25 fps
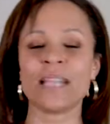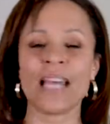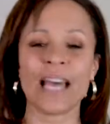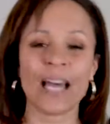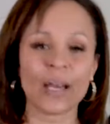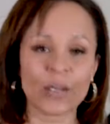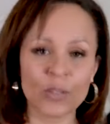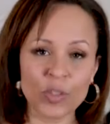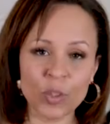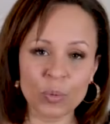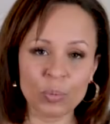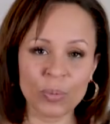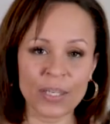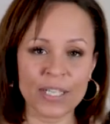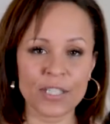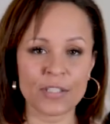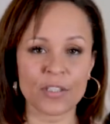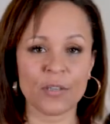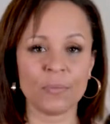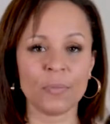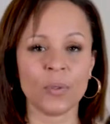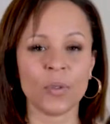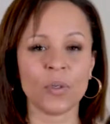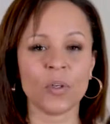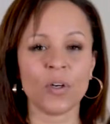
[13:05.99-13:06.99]
How can we
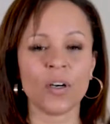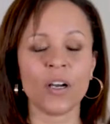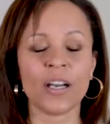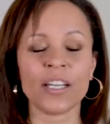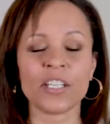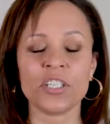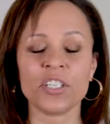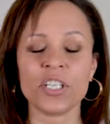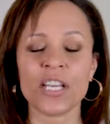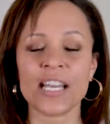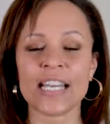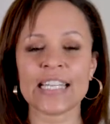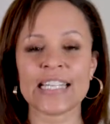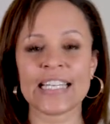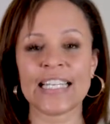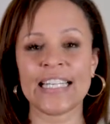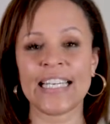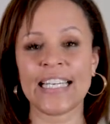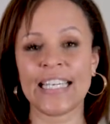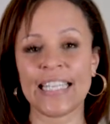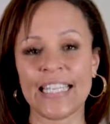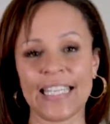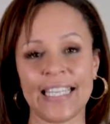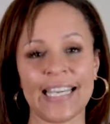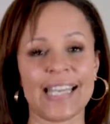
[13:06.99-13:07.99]
do more? I shared a
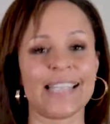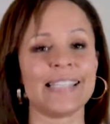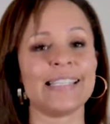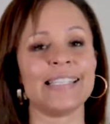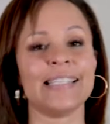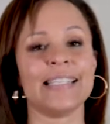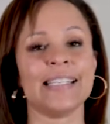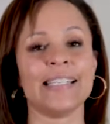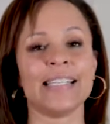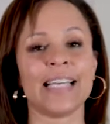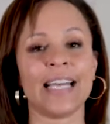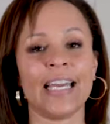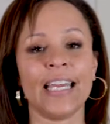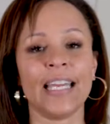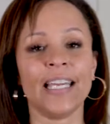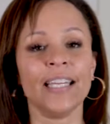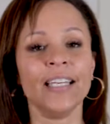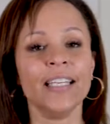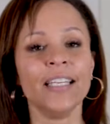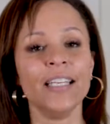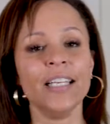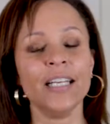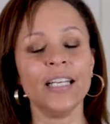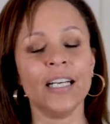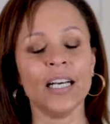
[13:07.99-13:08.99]
link yesterday
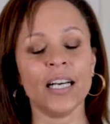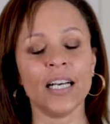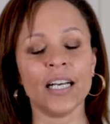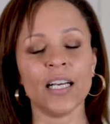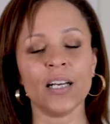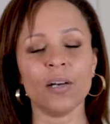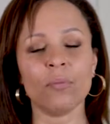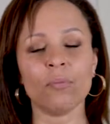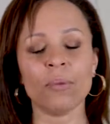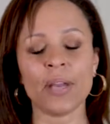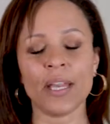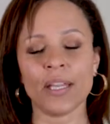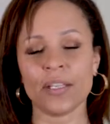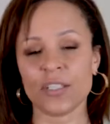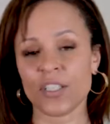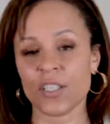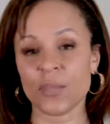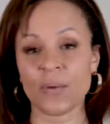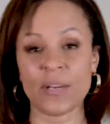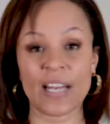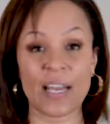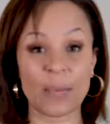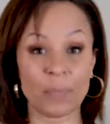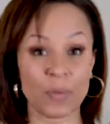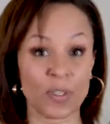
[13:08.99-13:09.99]

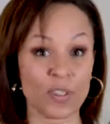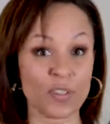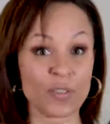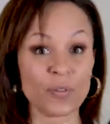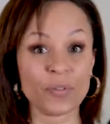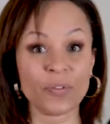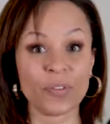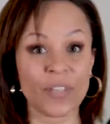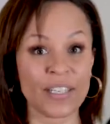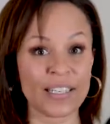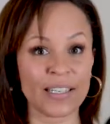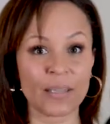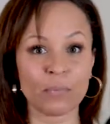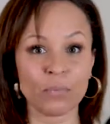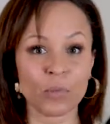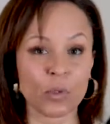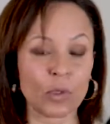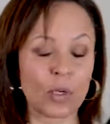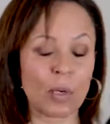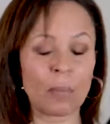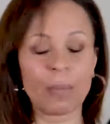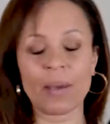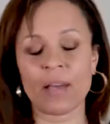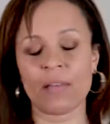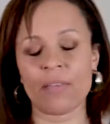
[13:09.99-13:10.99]
to enable you to find out
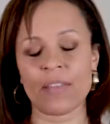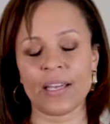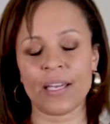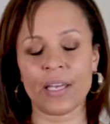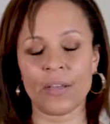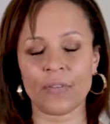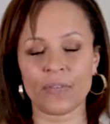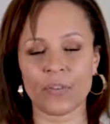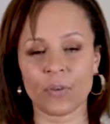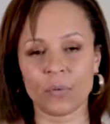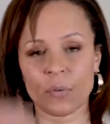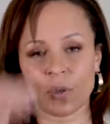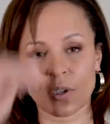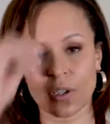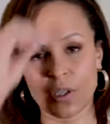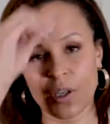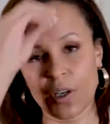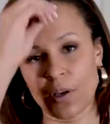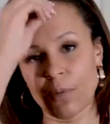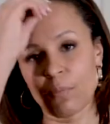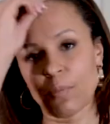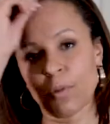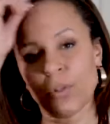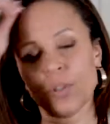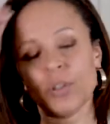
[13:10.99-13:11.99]
more about that if you want to
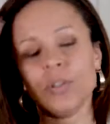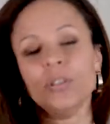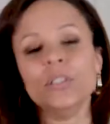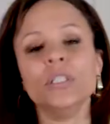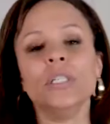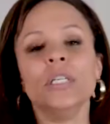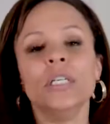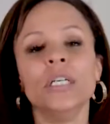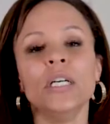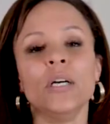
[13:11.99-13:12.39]
know more.